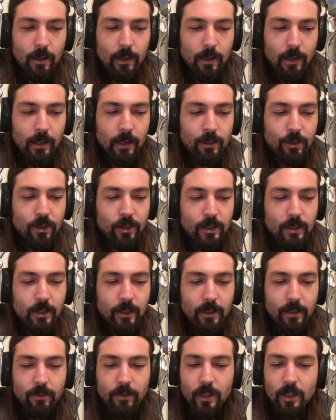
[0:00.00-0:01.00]
and just
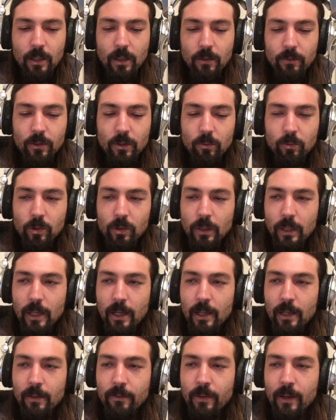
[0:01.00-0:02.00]
live a comfortable
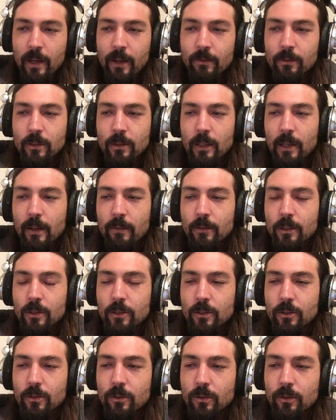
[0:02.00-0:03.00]
life. Have the
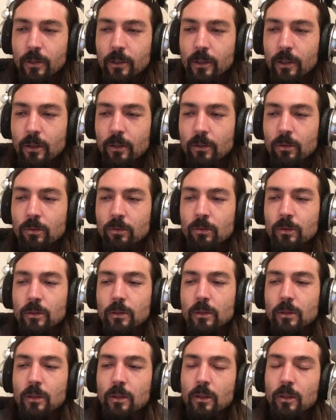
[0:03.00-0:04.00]
studio,
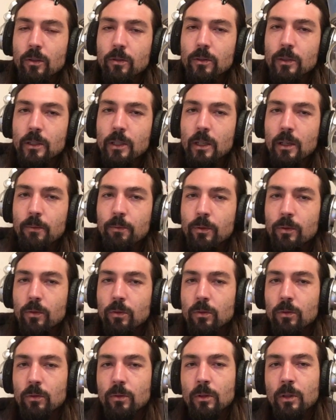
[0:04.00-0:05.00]
close a
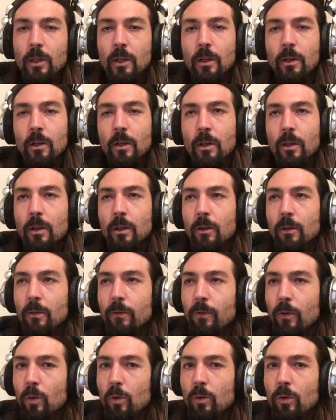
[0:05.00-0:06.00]
couple,
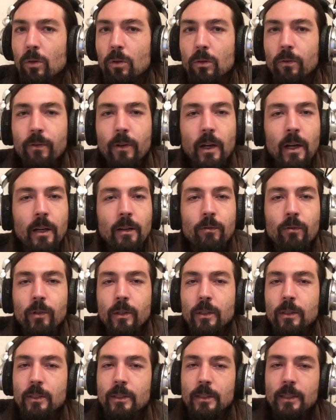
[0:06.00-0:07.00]
4 or 5
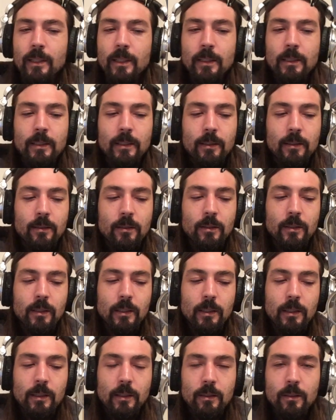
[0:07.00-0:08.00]
real estate deals a
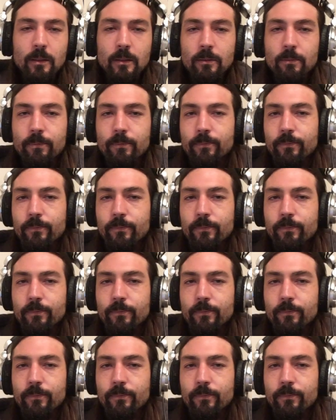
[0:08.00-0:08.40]
year,